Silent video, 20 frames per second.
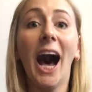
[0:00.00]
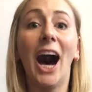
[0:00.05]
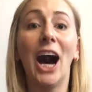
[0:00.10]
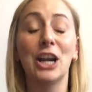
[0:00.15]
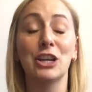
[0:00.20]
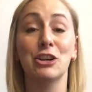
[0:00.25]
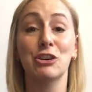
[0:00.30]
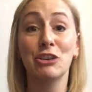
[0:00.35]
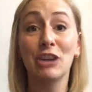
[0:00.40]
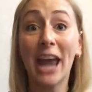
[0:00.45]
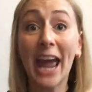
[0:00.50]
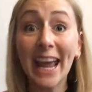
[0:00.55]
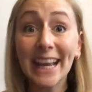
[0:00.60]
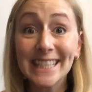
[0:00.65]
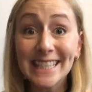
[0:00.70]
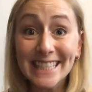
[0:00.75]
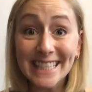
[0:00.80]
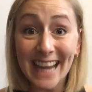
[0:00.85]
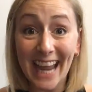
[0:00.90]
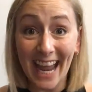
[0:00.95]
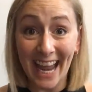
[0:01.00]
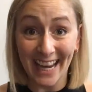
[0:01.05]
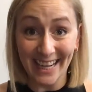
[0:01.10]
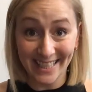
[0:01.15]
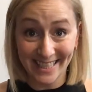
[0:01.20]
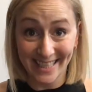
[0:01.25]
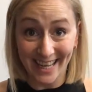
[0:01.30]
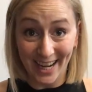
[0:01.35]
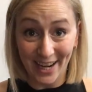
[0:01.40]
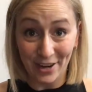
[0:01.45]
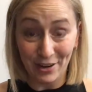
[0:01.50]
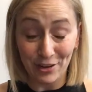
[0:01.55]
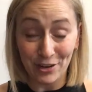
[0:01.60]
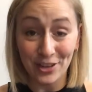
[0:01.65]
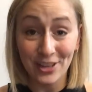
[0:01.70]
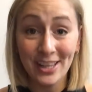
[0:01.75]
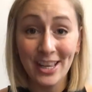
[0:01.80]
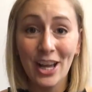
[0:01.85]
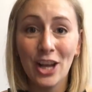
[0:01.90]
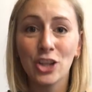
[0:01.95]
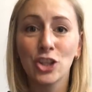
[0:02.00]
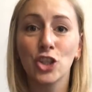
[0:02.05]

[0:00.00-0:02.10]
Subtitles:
On your next exhale,